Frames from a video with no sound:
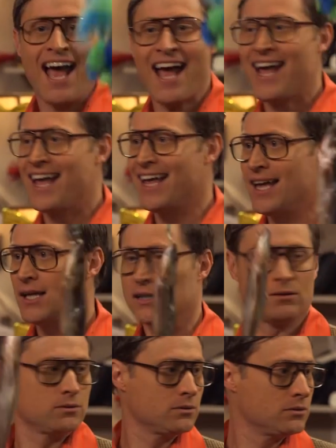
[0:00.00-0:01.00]
hey!
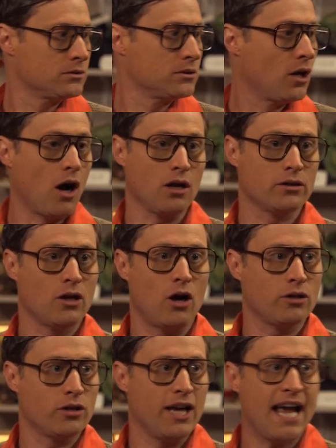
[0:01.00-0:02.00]
Oh,
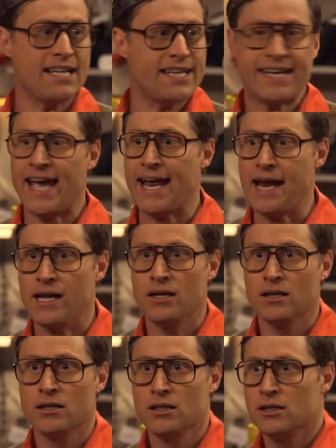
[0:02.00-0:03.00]
oh, easy, kitty.
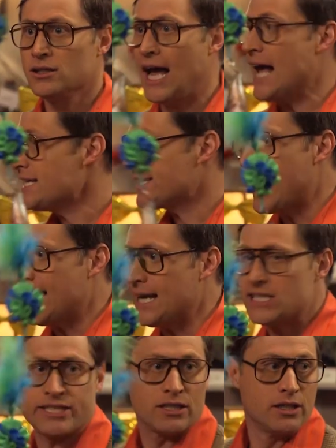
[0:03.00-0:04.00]
Nice
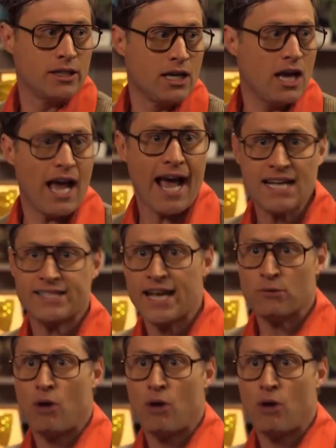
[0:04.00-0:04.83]
kitties. Easy.